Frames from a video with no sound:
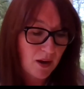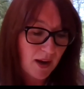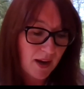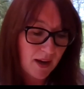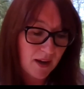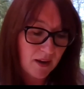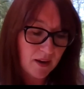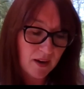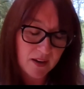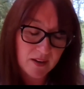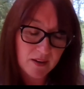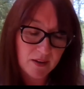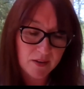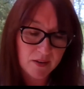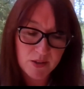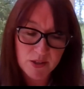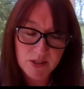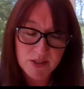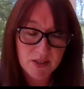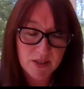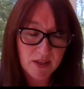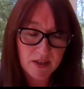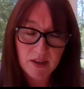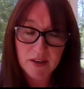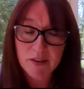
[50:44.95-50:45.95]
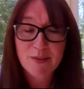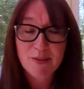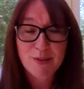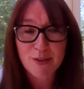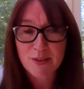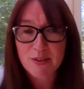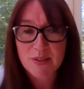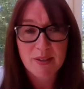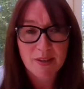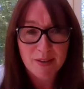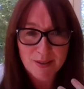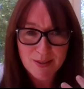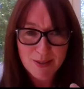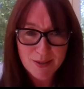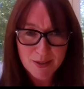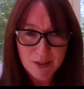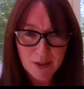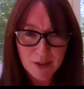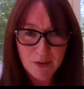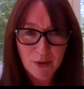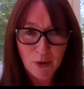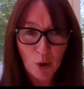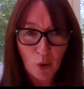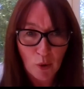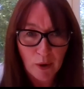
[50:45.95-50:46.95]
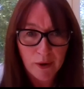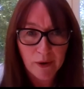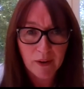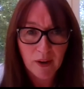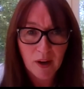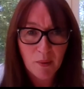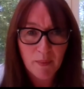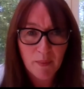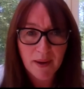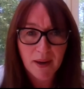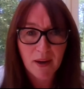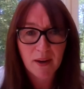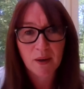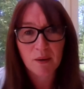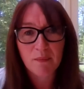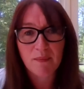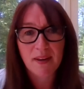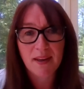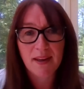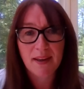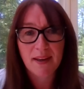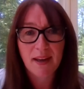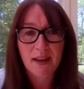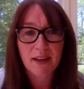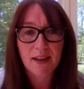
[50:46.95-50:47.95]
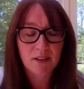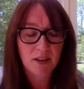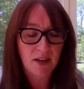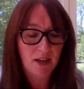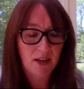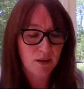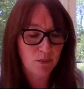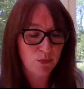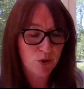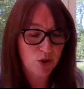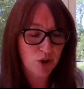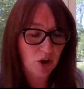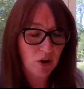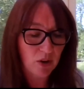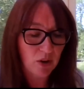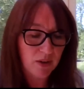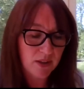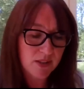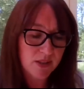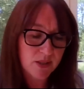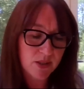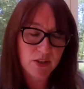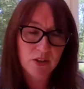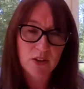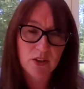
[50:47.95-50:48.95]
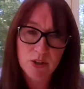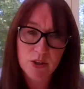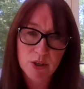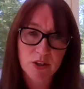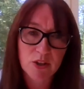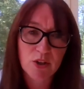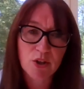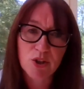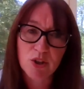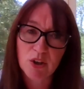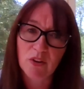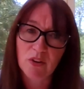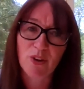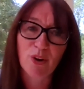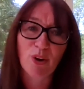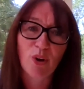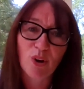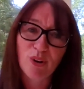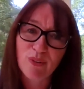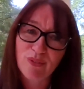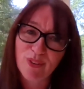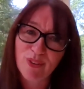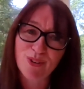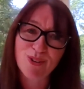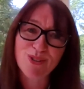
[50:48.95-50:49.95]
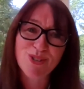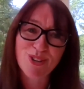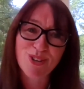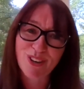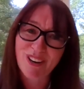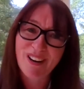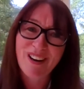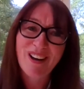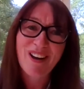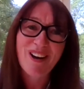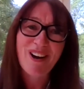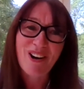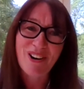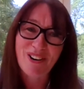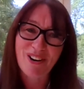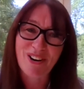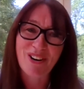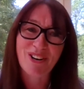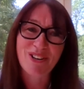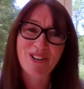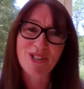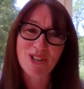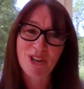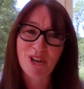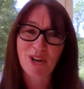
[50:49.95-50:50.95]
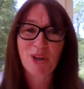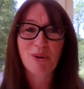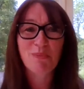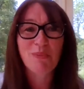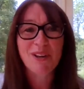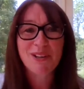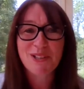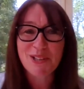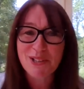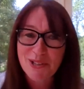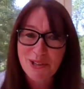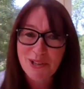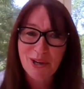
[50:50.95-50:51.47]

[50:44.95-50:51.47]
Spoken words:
It's the lawyer coming out of me again, John, is to ensure that all of those are documented.